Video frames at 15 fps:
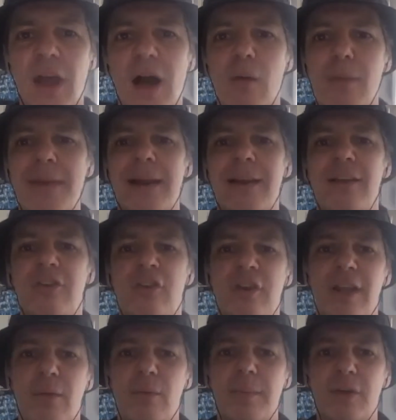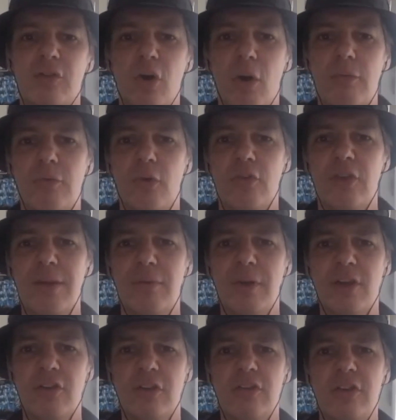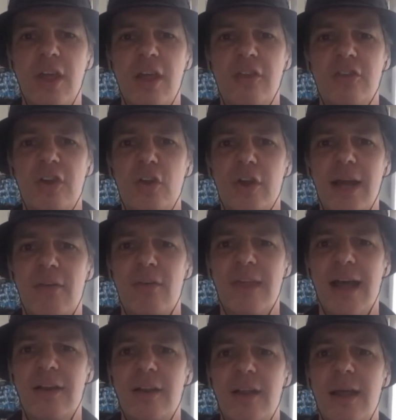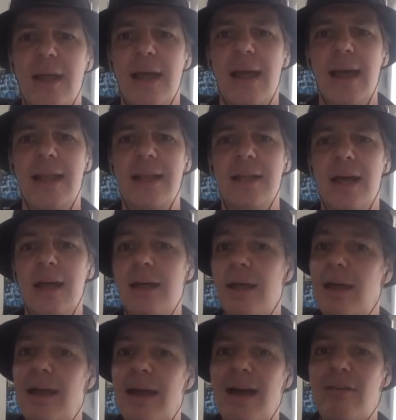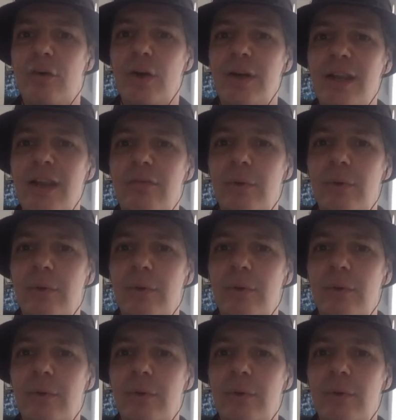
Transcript: I'll be back later today with my top 14 predictions, so look out for that, and have a great day,